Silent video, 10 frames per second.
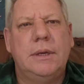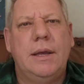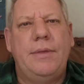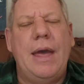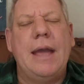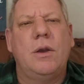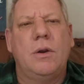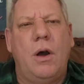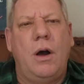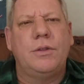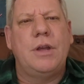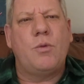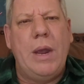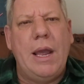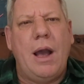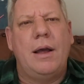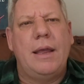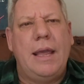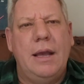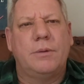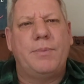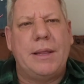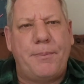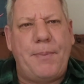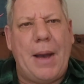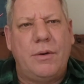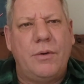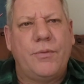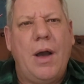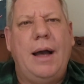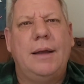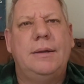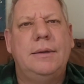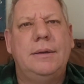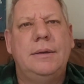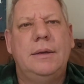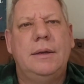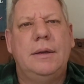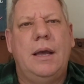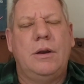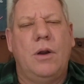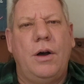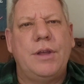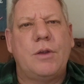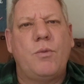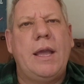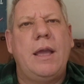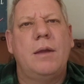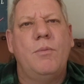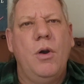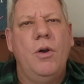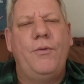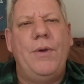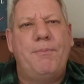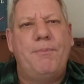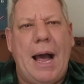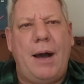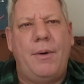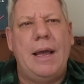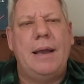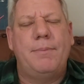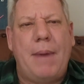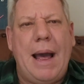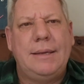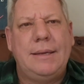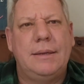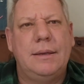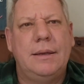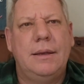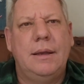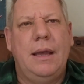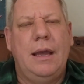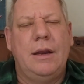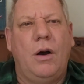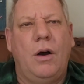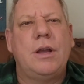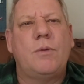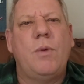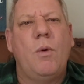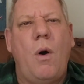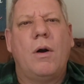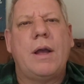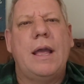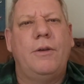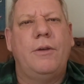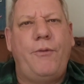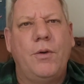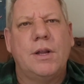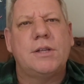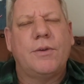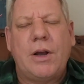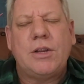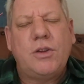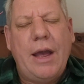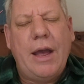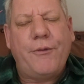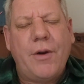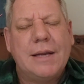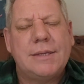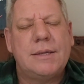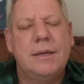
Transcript: Thank you, Lord, that we are healed by the power of God. And Lord, that we can move in power and might. And Lord, that we walk in the fullness of what you have for us.